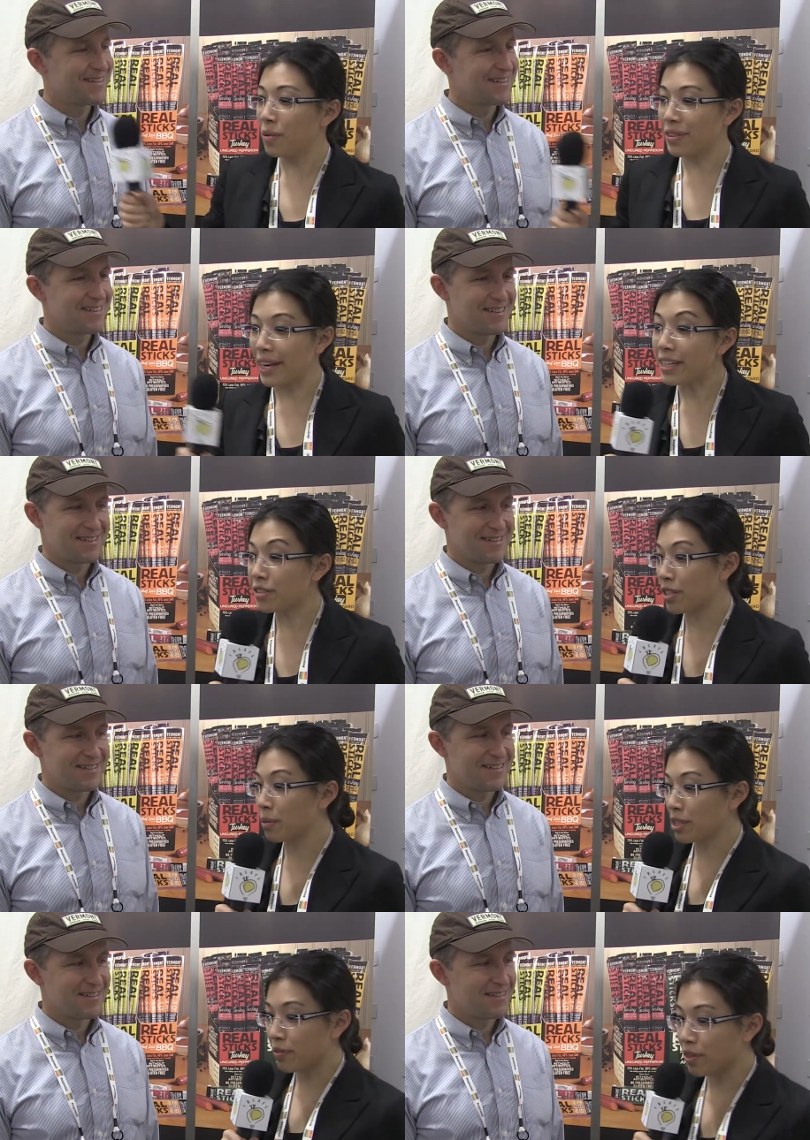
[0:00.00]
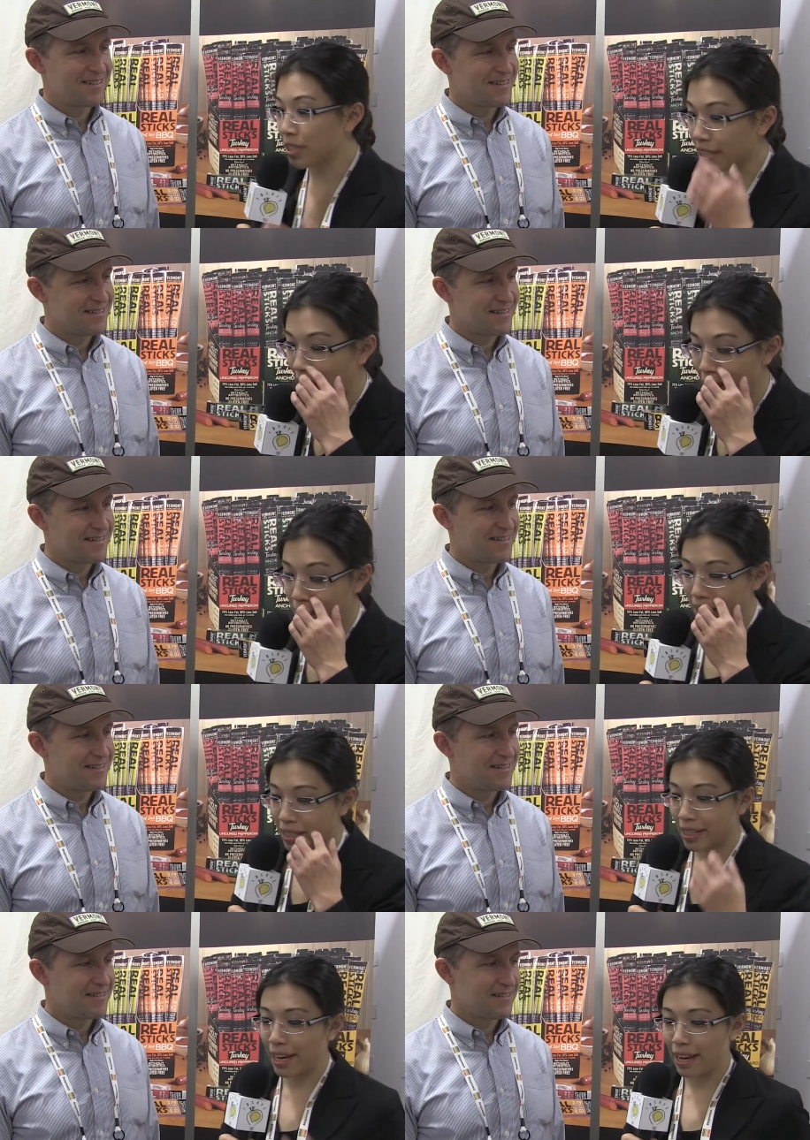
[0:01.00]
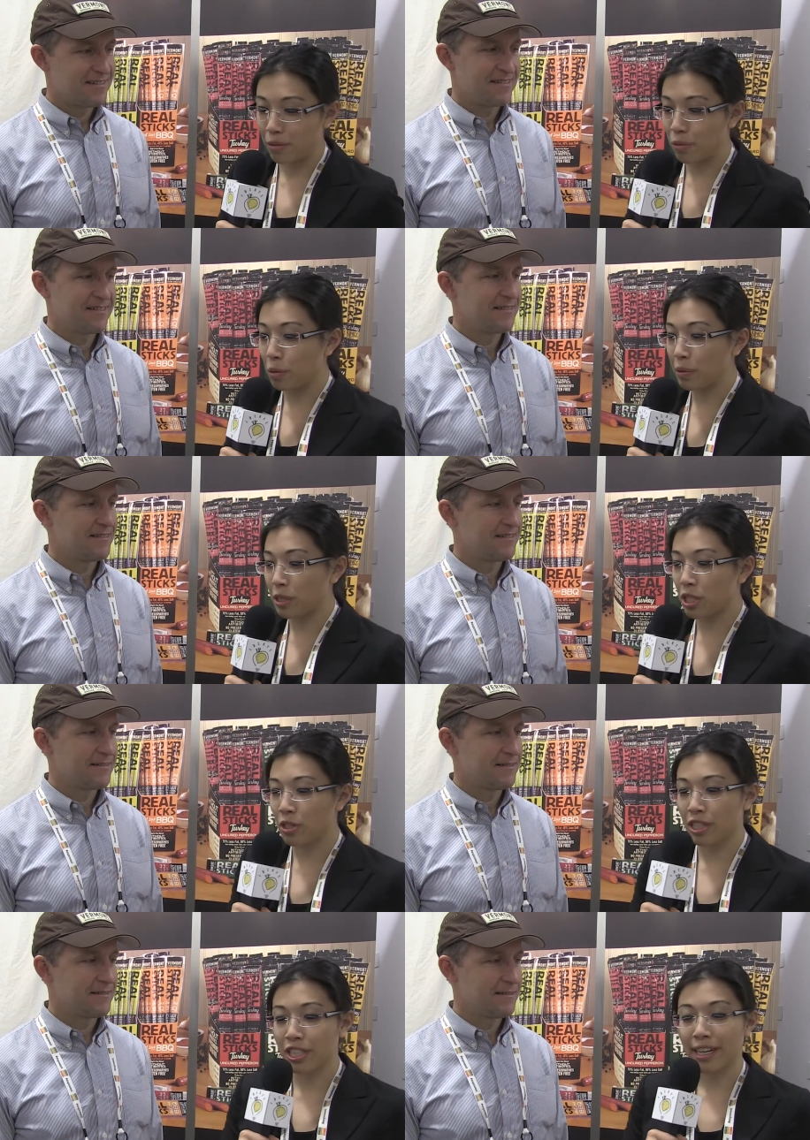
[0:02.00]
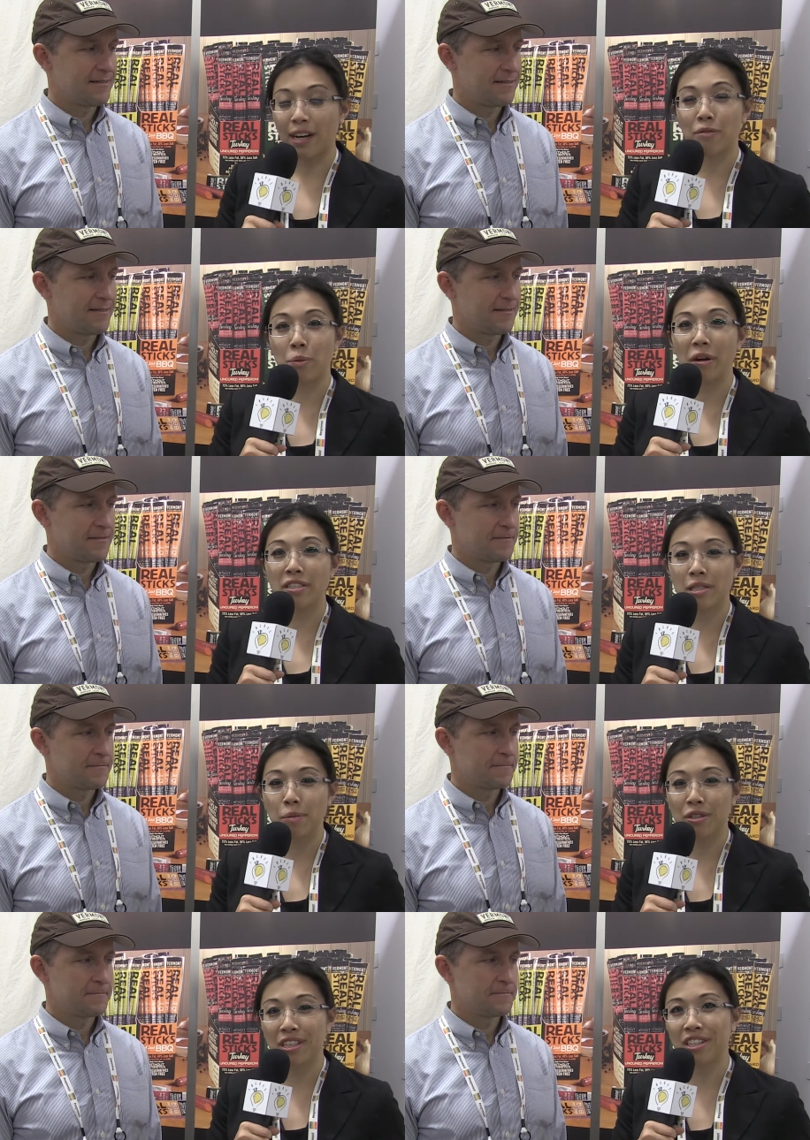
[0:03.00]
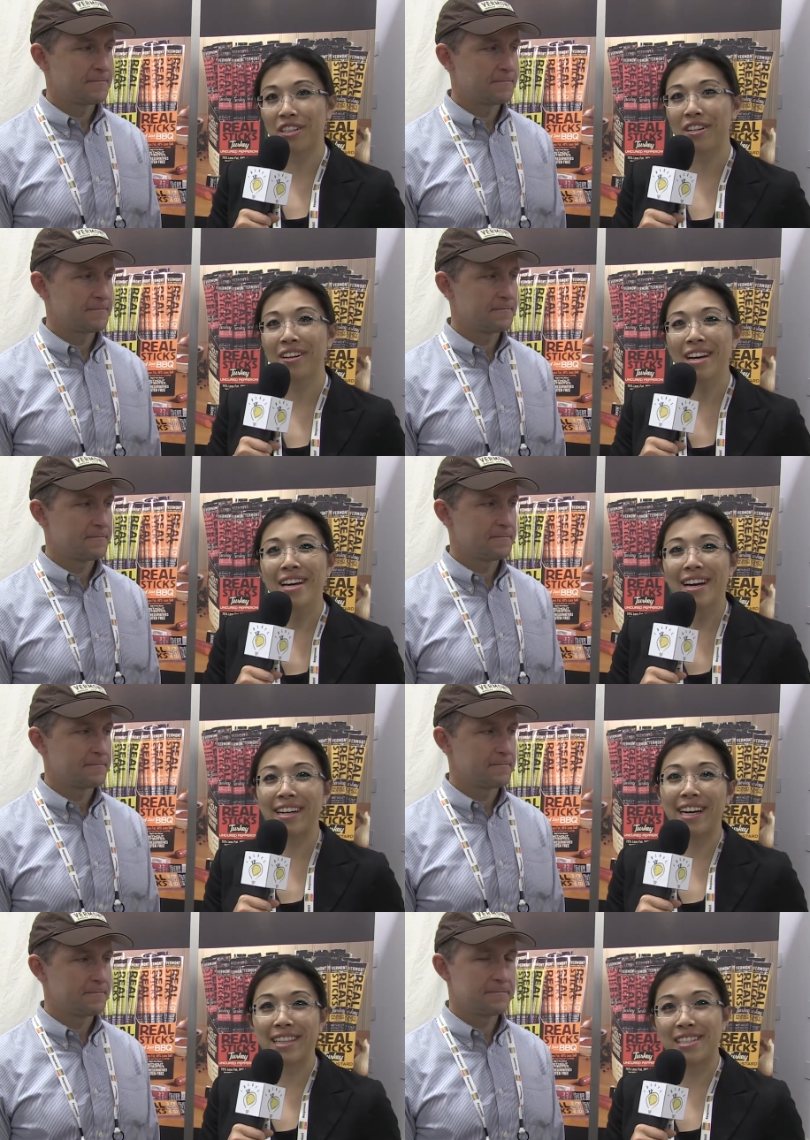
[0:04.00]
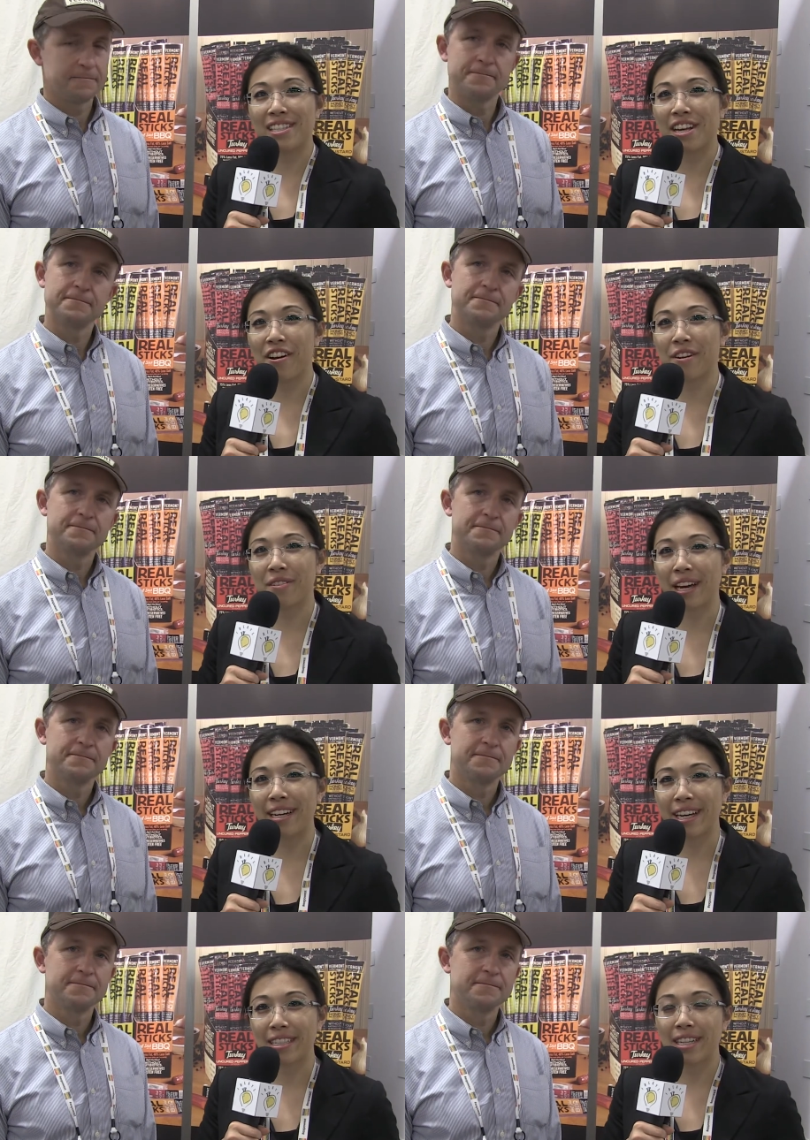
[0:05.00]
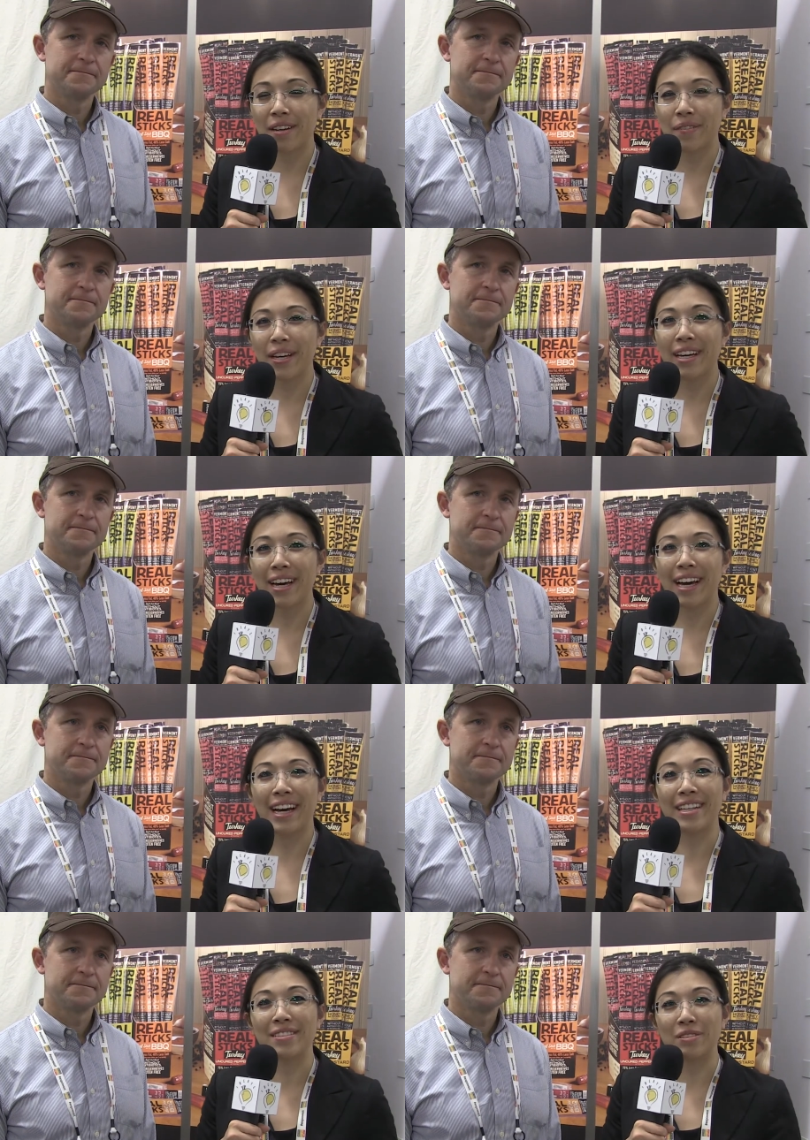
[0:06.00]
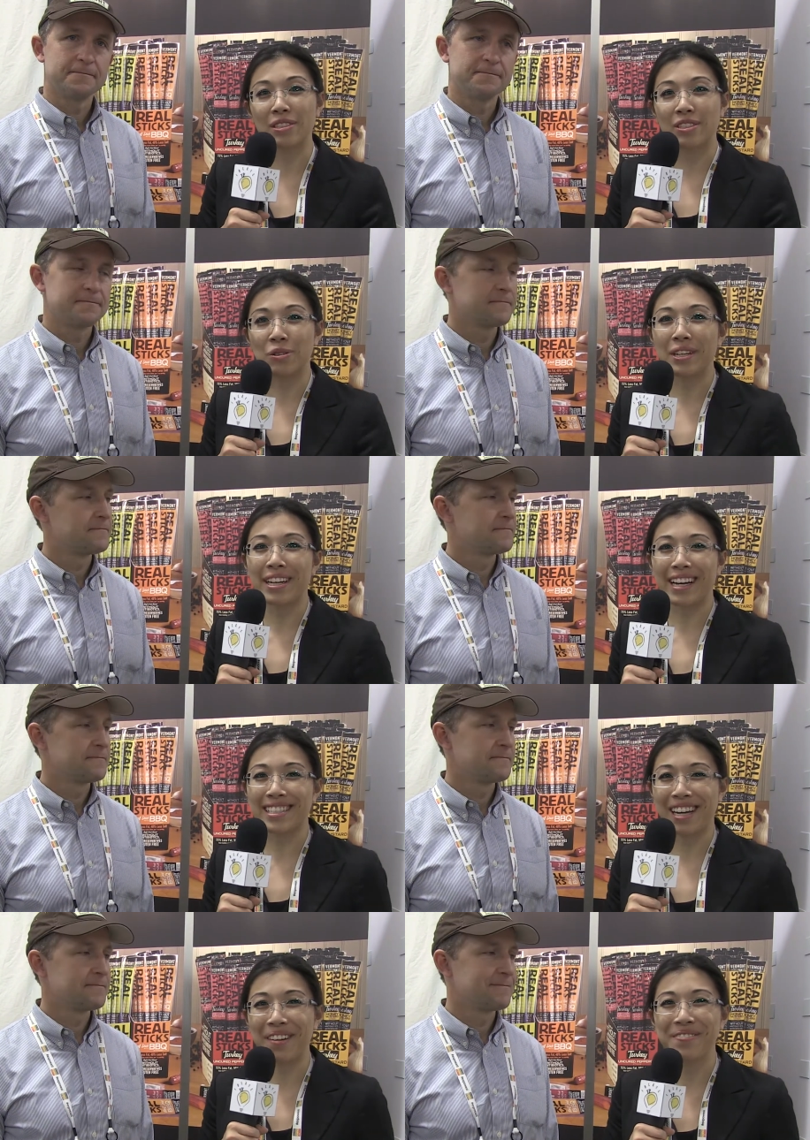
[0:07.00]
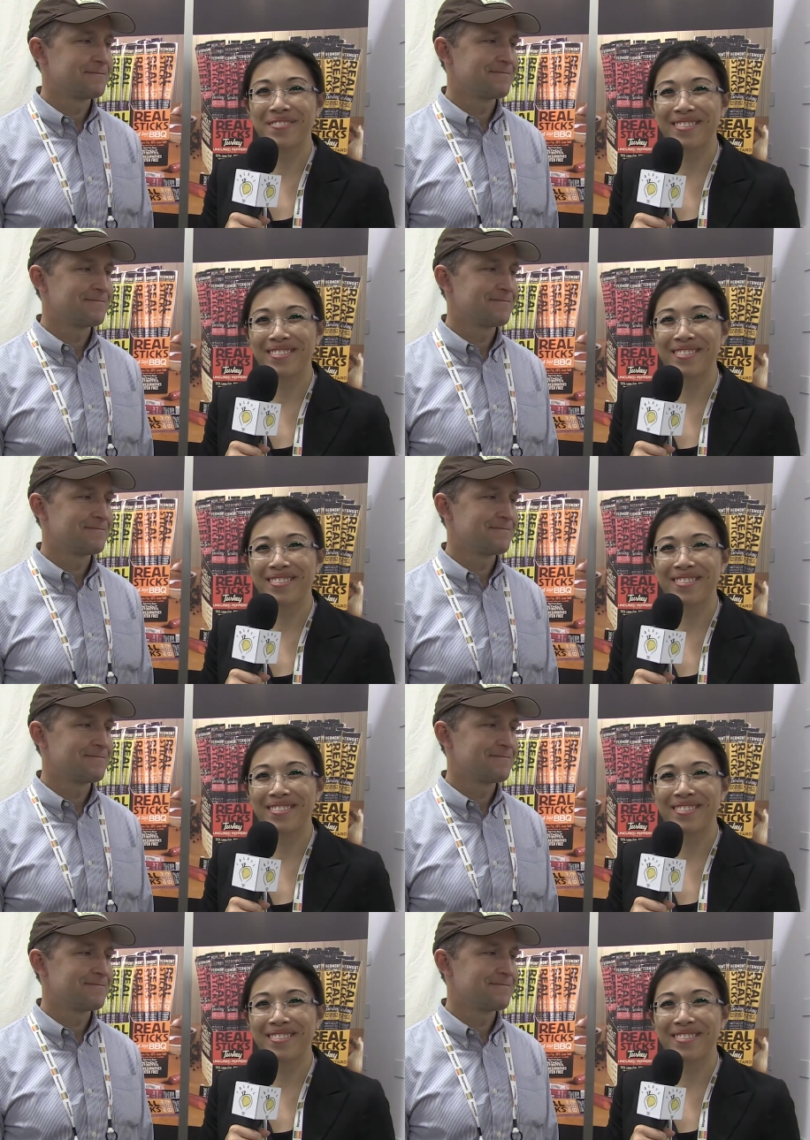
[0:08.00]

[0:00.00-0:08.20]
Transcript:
Speaker 1: Well, thank you so much for your time, and, and we'll be sure to check out Vermont Smoke and Cure. Again, this is Carrie with Ideate TV, and tune in next time.